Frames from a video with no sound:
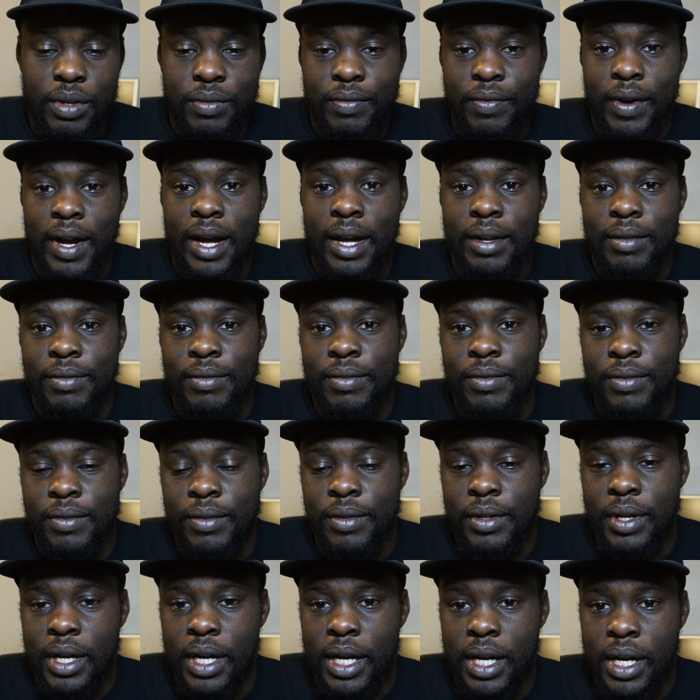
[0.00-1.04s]
5
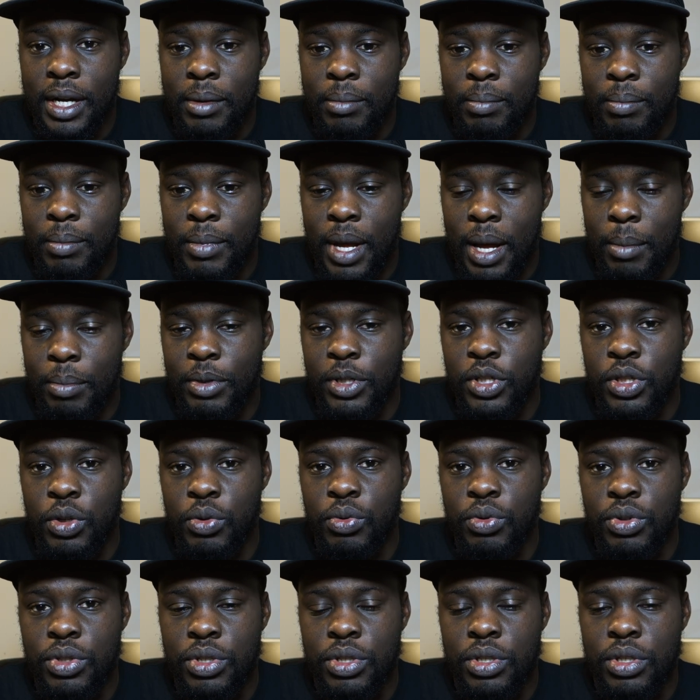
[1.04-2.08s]

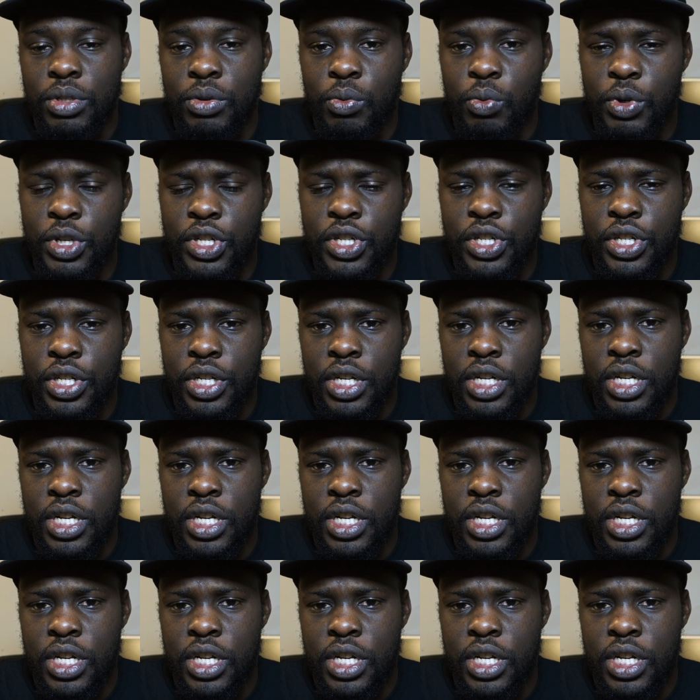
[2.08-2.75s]
episodes, which